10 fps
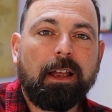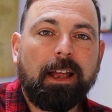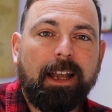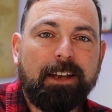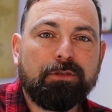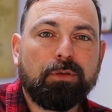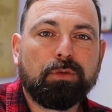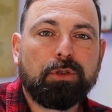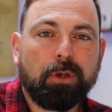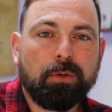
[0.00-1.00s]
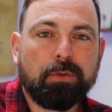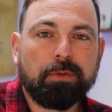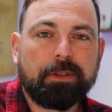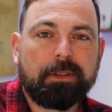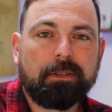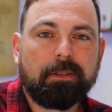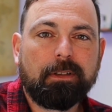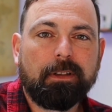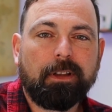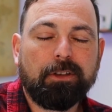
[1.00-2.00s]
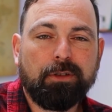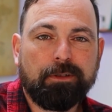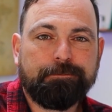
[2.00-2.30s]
Electrical tools that are used